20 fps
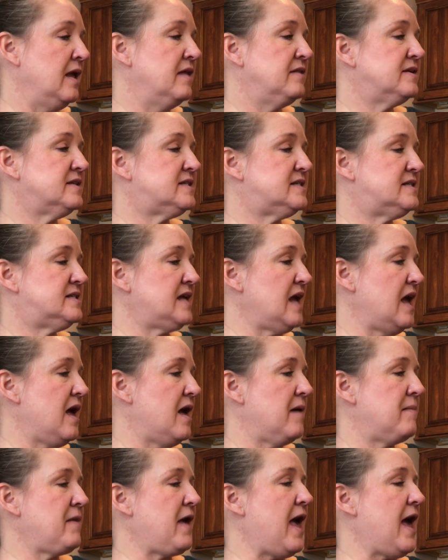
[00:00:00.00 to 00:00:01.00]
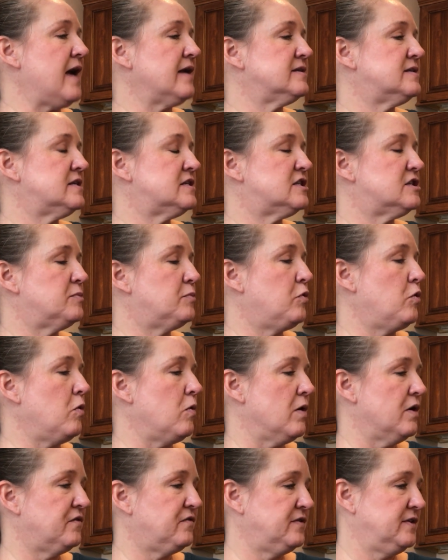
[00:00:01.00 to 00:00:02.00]
The stem acts as
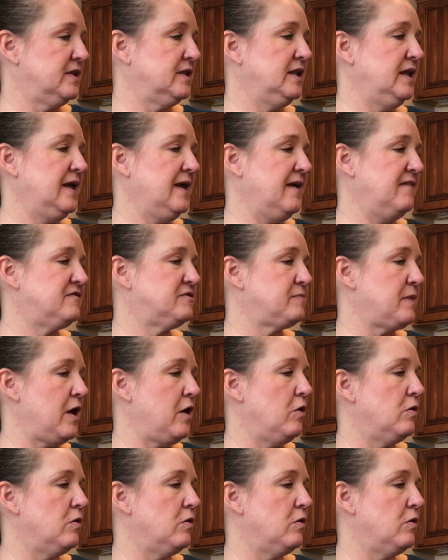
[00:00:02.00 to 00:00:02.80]
support for the leaves by